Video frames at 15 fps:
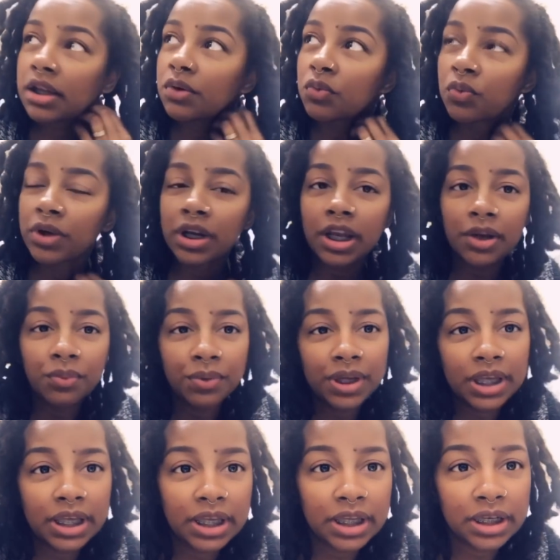When I
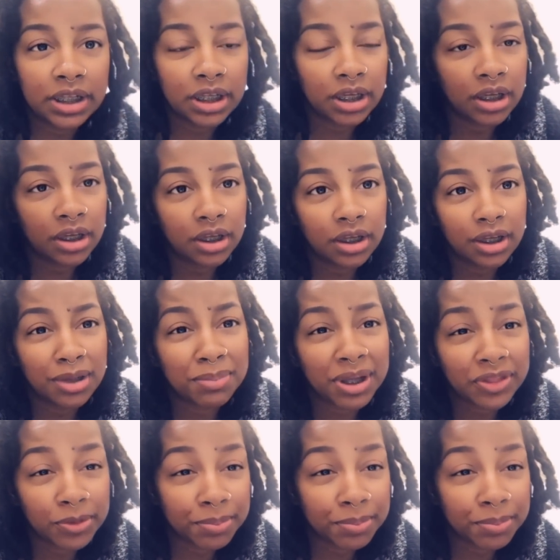read uh, about the